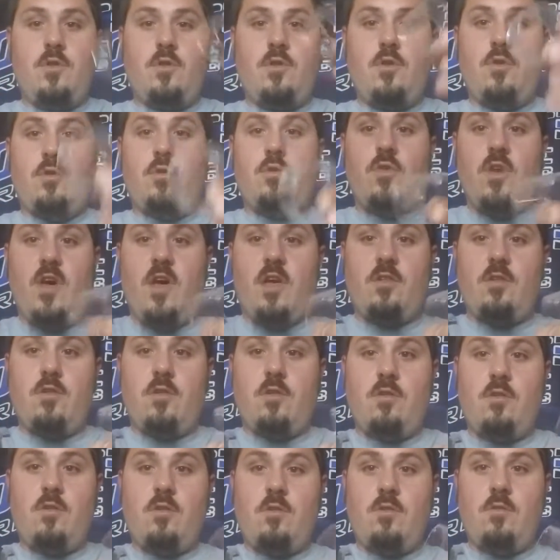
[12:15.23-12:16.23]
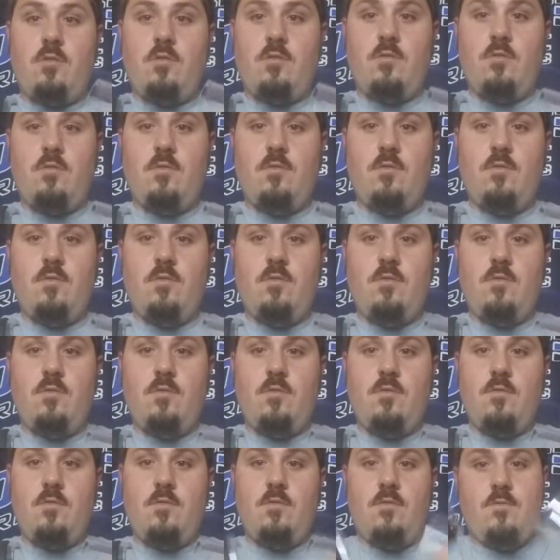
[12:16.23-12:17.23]
2 glasses
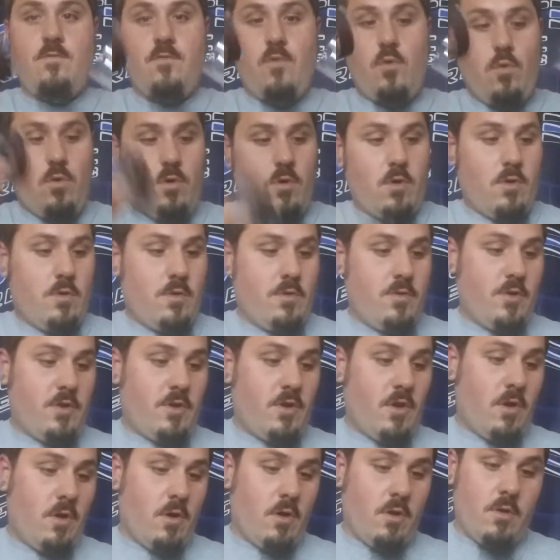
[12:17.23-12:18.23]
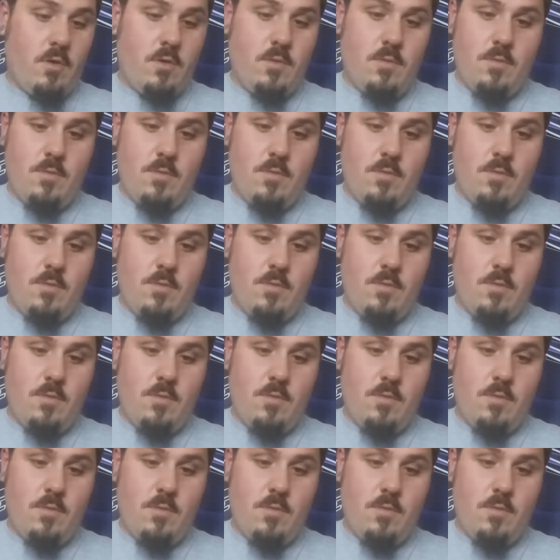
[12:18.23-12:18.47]
for the tall.